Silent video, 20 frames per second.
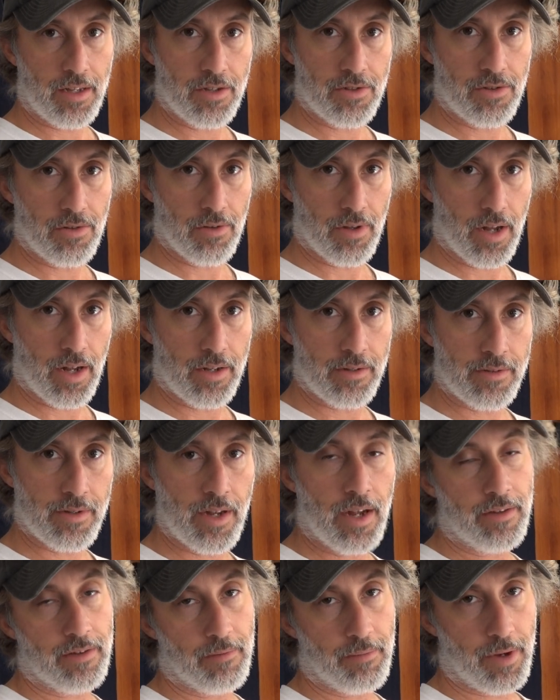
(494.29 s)
these two lines
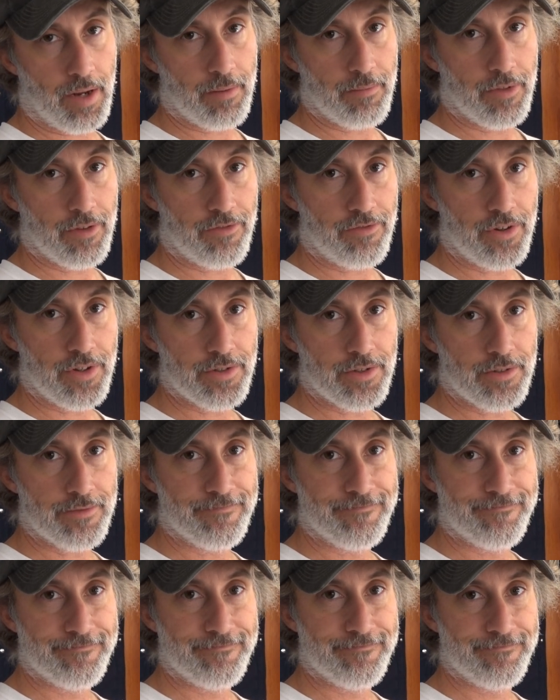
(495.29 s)
at the bottom of the freezer.
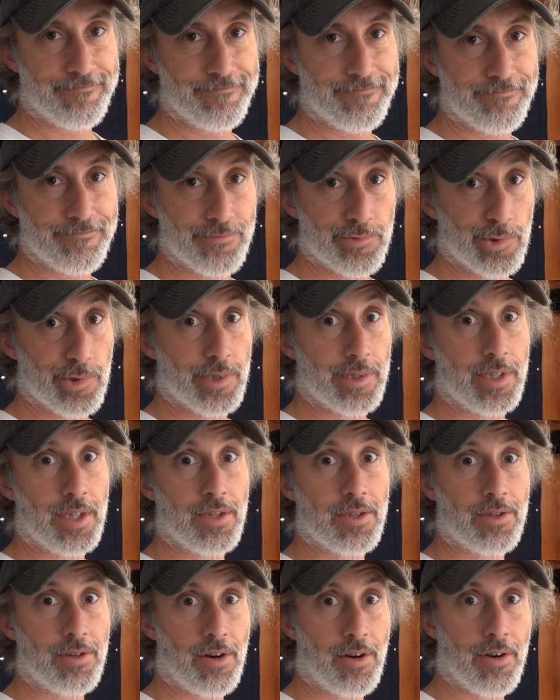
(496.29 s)
So let's
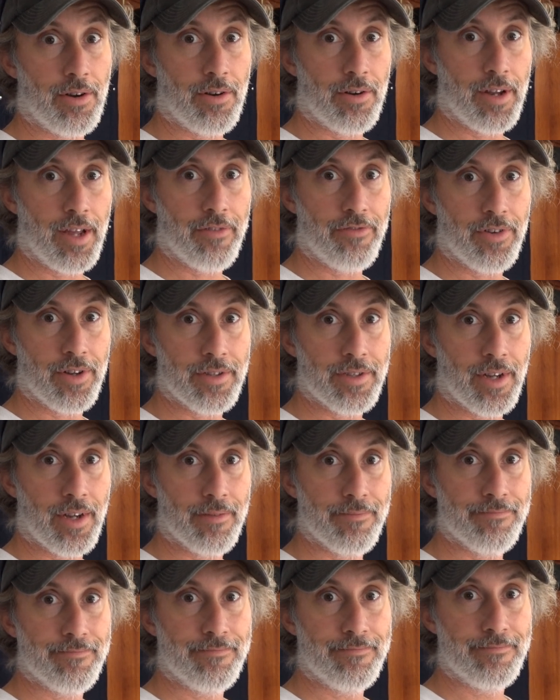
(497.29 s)
get started on that fun
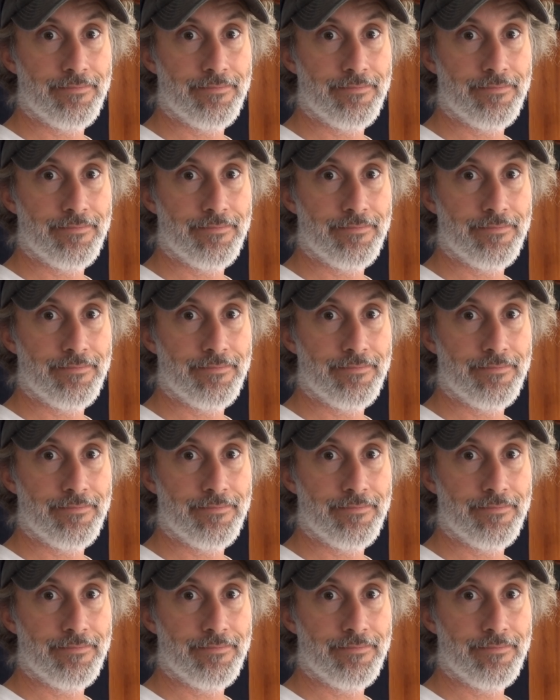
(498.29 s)
time.